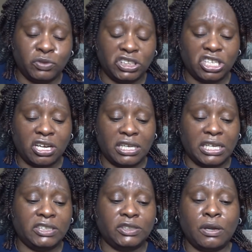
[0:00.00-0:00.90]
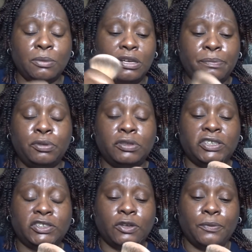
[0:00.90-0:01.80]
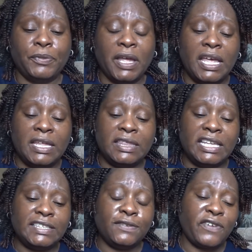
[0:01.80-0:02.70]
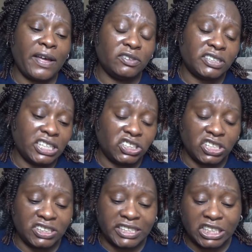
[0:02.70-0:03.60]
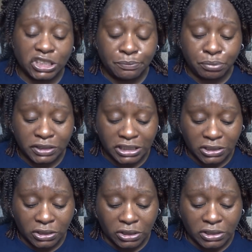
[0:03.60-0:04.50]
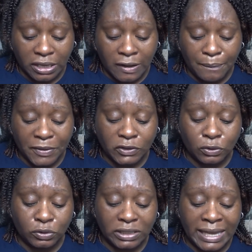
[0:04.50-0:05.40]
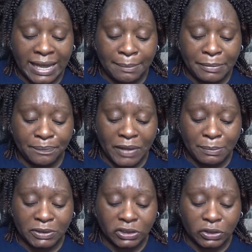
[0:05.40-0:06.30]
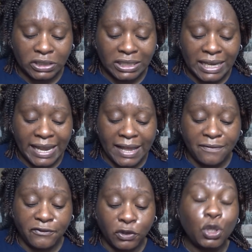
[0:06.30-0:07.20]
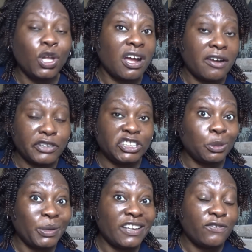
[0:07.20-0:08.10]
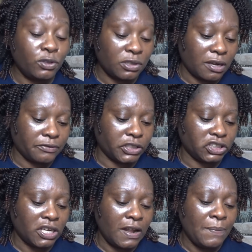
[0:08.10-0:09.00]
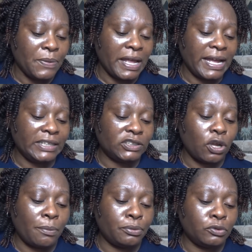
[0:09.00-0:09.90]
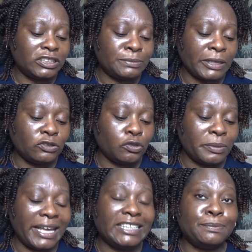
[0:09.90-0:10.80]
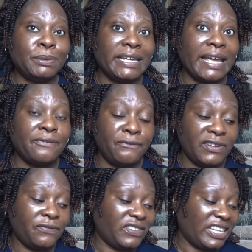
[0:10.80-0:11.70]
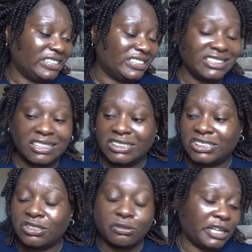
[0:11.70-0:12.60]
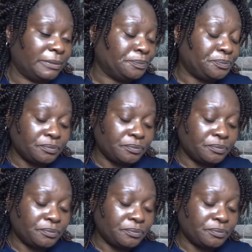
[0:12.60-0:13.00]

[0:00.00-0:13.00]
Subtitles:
Rich Honey. So I'm going to put this on. This foundation is actually pretty good. It's called the Amazonian Clay Full Coverage, so it is full coverage, and it's got a broad spectrum SPF 15 sunscreen.